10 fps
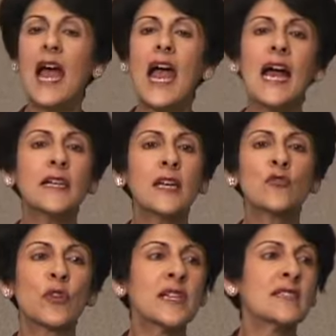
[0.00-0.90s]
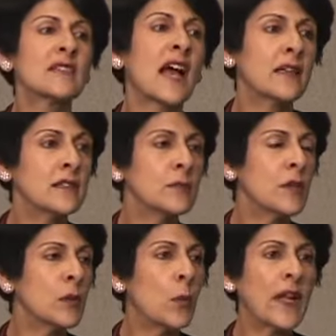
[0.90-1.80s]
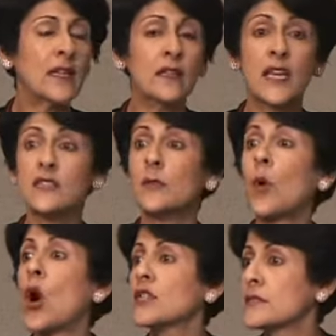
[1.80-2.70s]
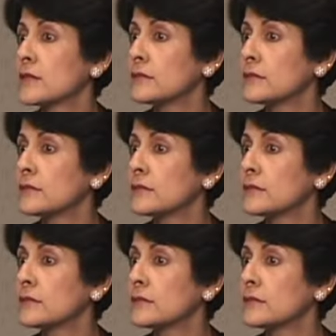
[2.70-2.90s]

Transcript: And it really saddens me when there's a pause.